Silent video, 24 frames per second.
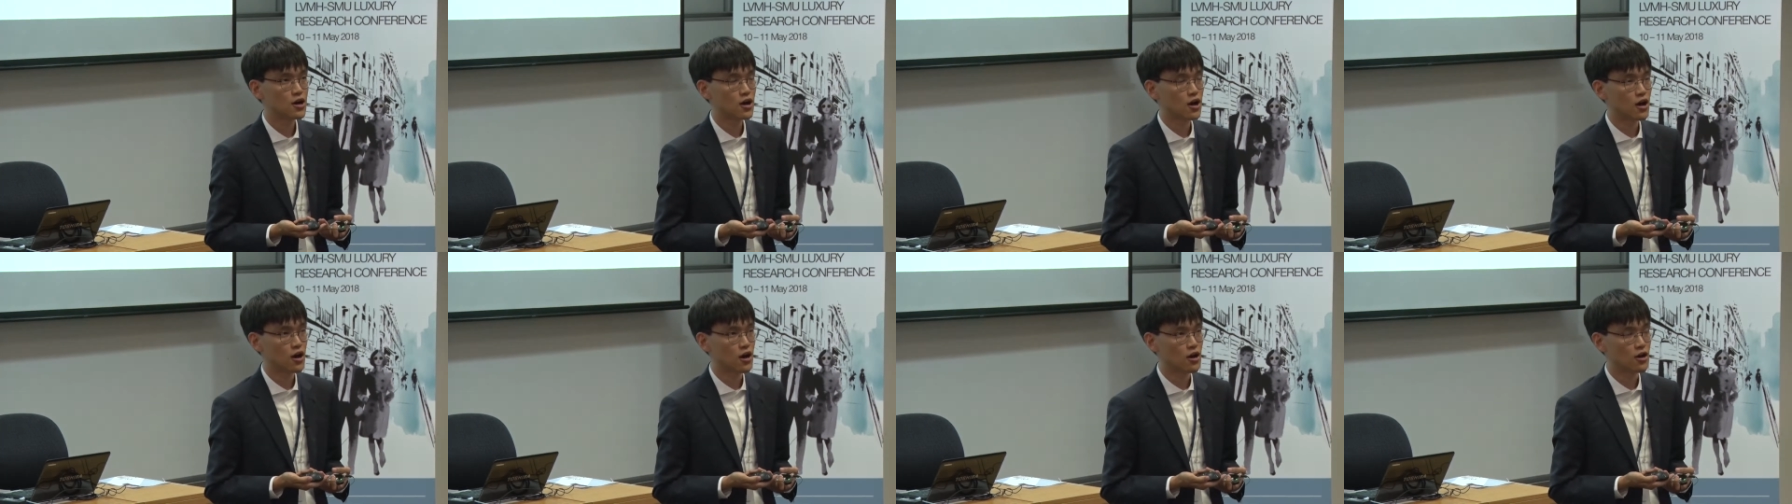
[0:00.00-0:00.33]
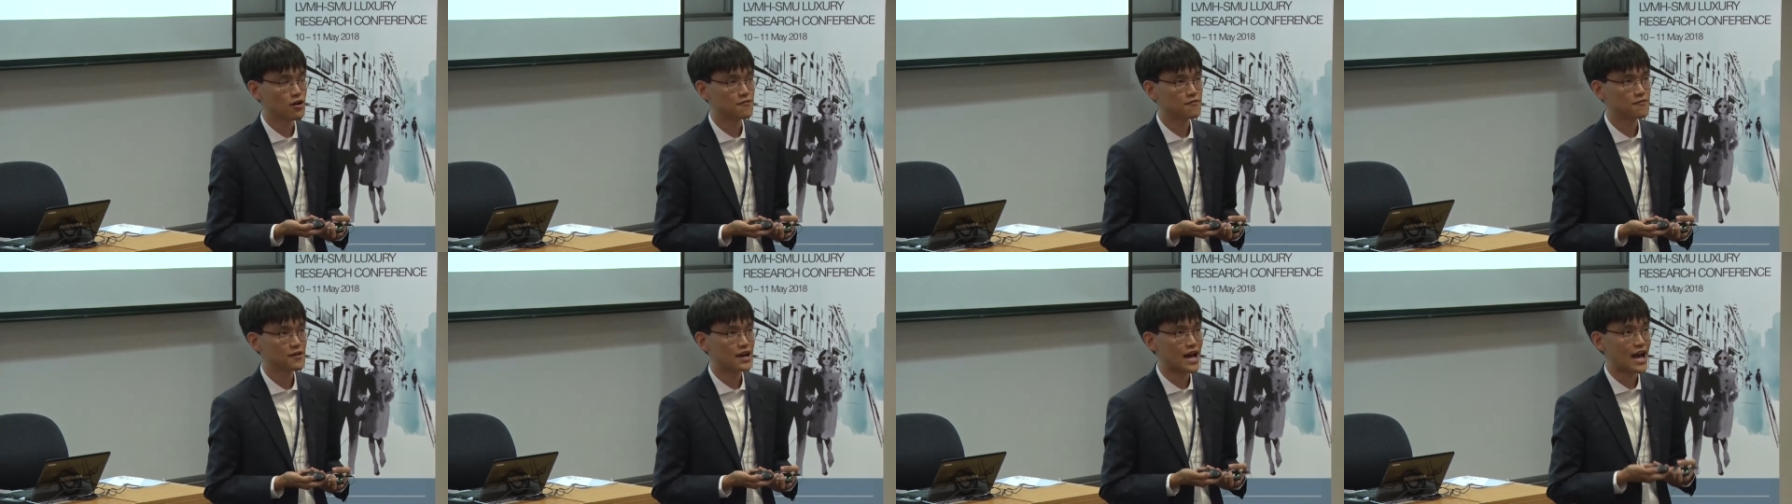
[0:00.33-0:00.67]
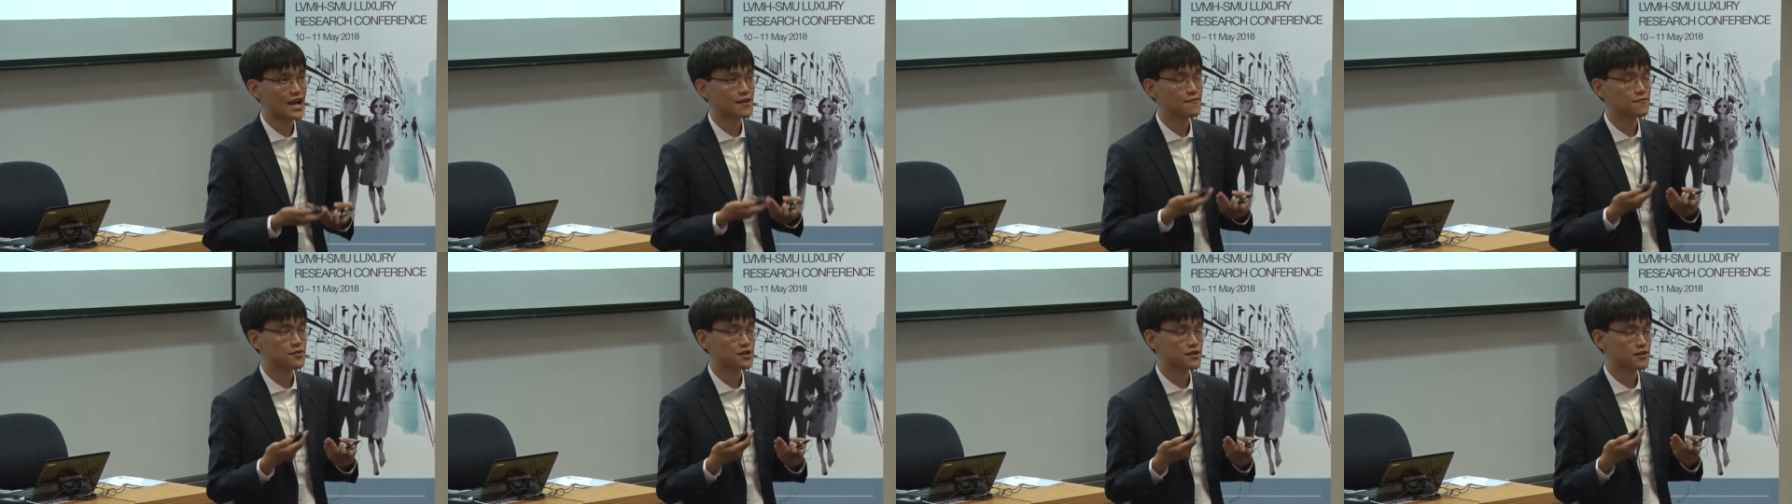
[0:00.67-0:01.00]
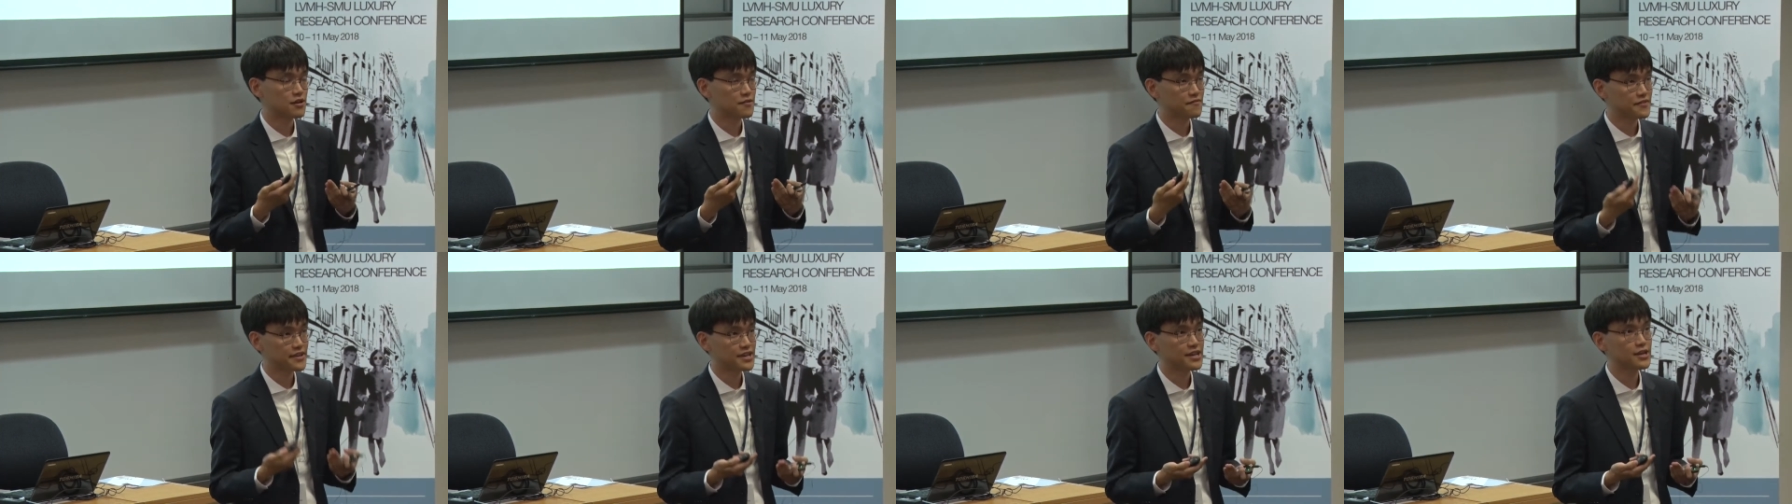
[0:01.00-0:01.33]
of adver
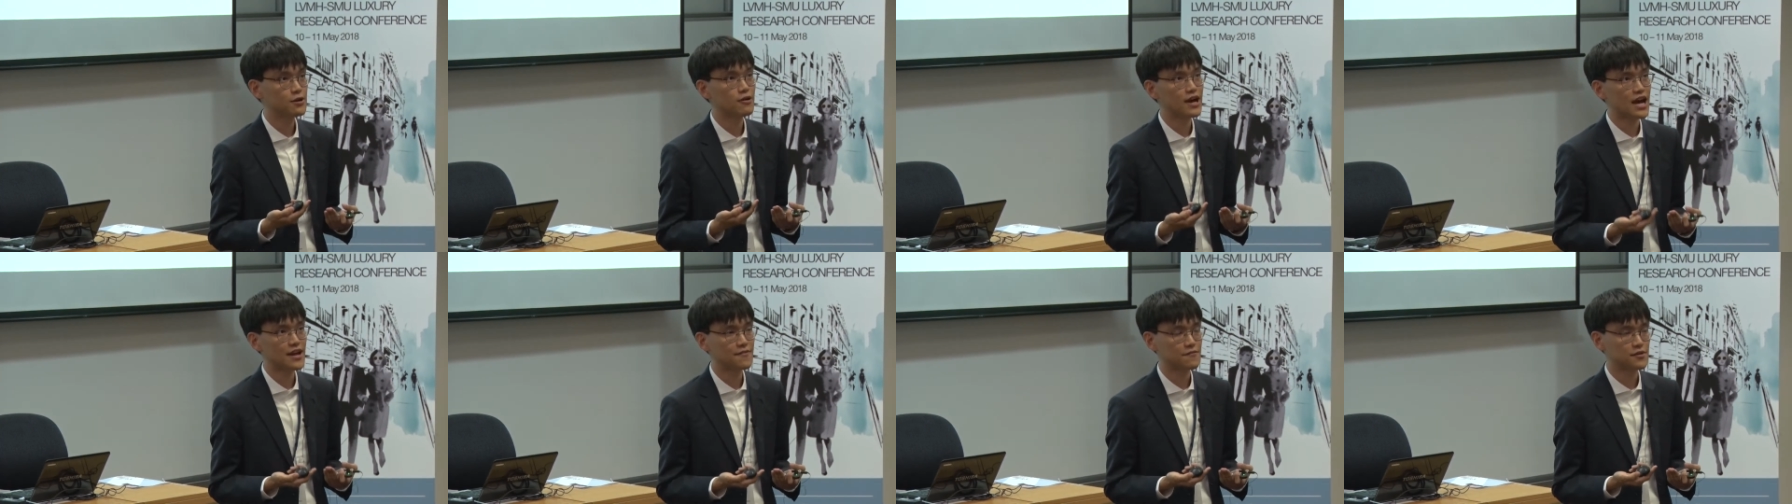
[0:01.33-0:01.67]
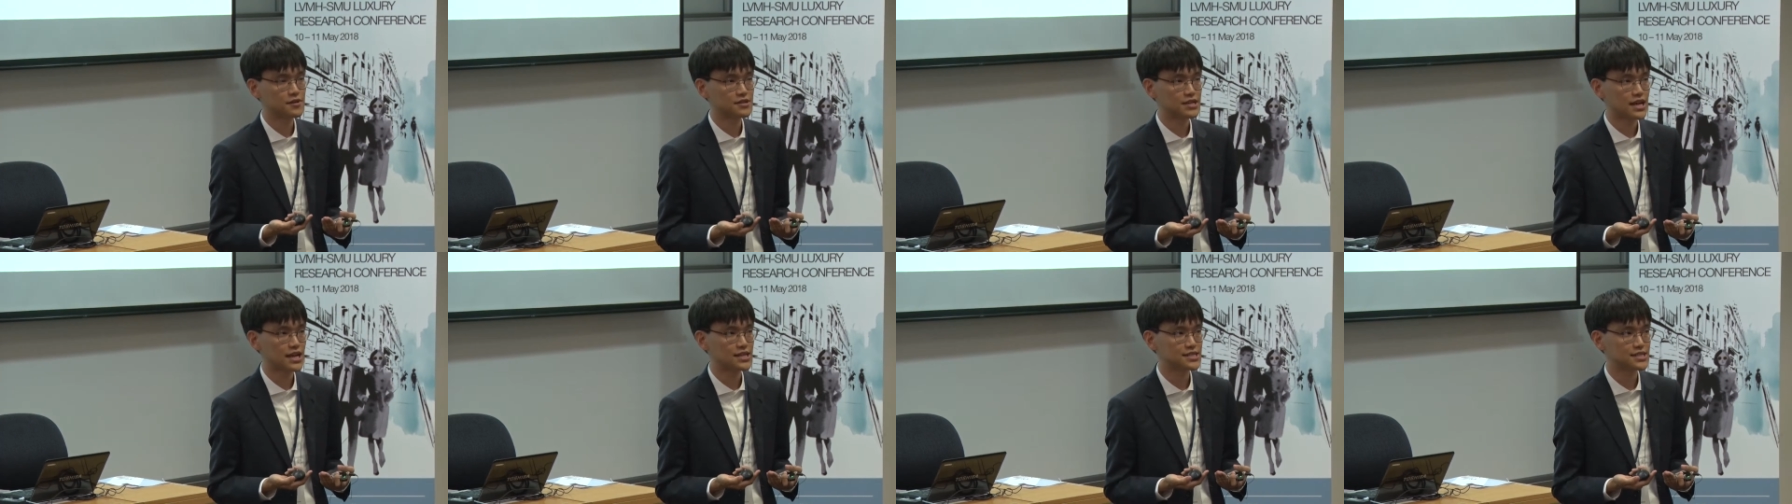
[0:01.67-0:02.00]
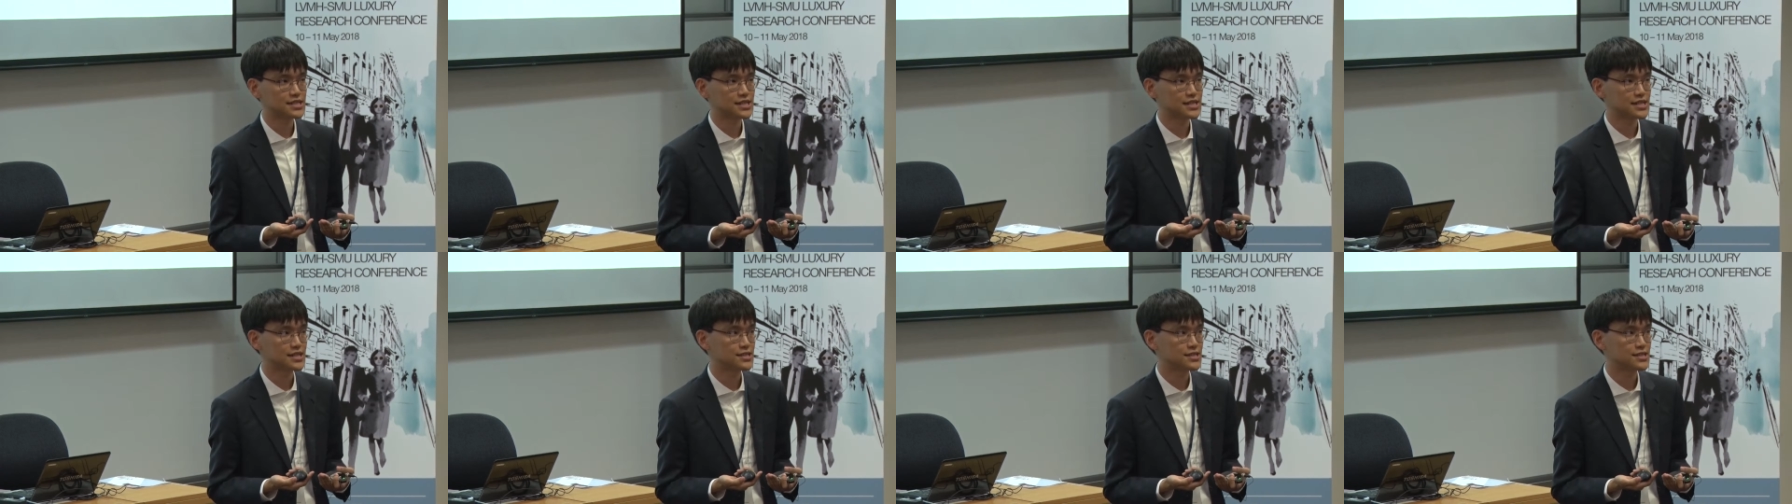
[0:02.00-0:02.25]
video advertising